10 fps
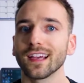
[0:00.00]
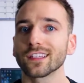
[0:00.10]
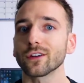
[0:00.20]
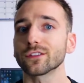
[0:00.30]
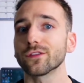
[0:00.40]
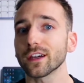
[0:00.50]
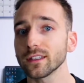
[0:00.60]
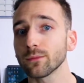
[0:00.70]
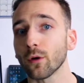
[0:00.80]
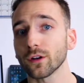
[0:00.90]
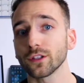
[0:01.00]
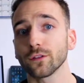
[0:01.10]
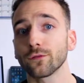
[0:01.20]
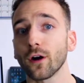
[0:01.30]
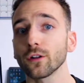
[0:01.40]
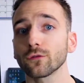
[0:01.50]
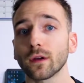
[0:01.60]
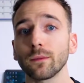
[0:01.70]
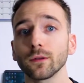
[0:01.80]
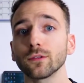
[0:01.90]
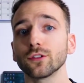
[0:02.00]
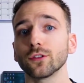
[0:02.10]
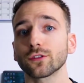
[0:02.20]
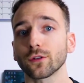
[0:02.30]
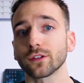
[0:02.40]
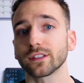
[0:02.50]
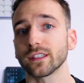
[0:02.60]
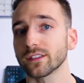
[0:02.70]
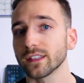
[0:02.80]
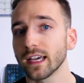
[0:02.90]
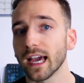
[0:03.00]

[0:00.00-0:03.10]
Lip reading: So it's very important you follow reputable news sources,